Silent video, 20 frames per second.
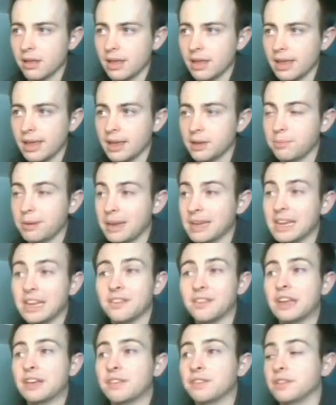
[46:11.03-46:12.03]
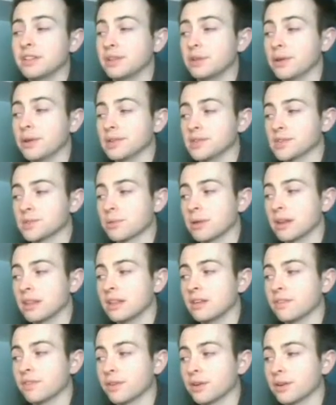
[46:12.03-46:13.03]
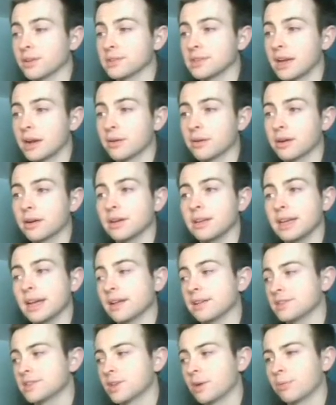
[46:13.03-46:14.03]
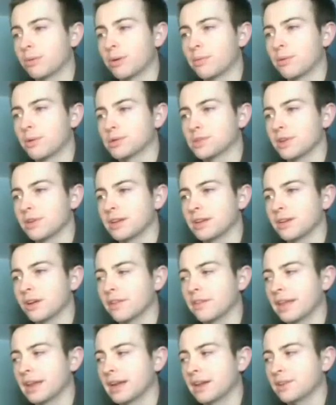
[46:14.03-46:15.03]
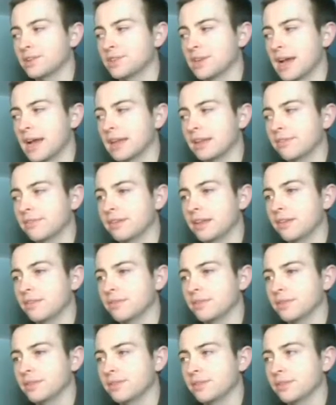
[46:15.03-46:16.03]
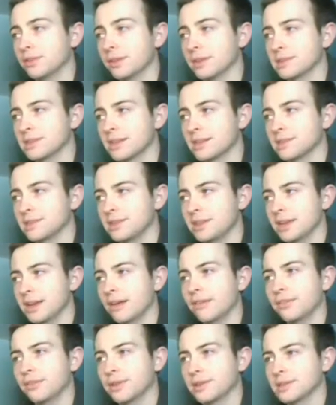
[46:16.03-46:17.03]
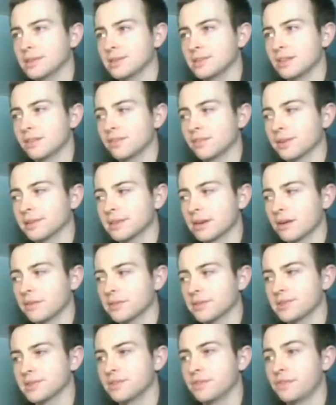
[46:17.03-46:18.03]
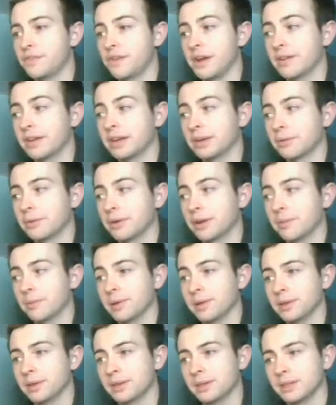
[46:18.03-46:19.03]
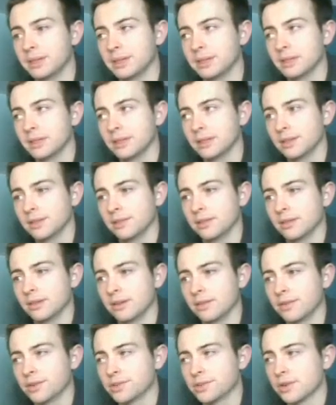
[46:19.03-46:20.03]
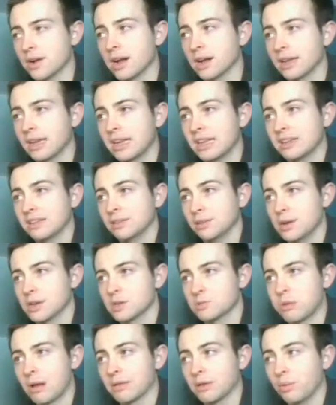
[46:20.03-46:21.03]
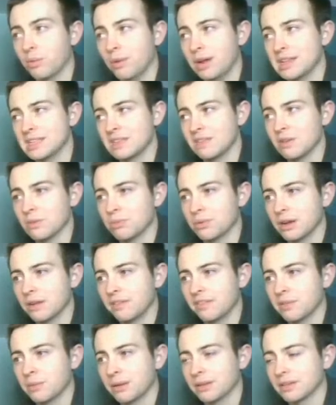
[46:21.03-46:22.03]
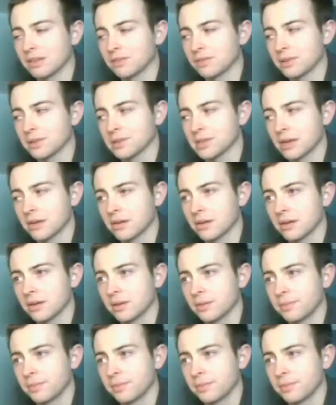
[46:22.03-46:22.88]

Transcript: And if Lucas is running the Inferno Tower, yeah, SoproBro's already called that out in chat. If Lucas has, yeah, if Lucas has the Inferno Tower, this is very grim for Drock, and Lucas probably wins if he brought the Inferno Tower.